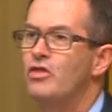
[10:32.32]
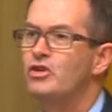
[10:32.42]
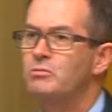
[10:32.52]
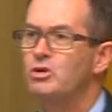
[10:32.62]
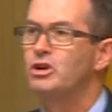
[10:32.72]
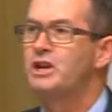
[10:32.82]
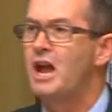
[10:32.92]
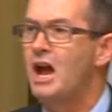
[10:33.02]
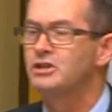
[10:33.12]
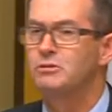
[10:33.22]
Community
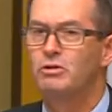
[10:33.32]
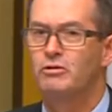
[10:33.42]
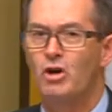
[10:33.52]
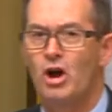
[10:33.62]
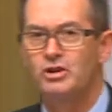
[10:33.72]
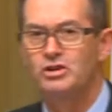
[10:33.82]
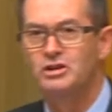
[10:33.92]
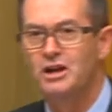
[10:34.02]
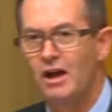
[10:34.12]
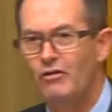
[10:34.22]
housing
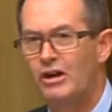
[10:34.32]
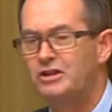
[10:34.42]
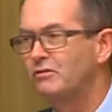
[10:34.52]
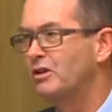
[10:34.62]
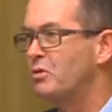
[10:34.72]
providers effectively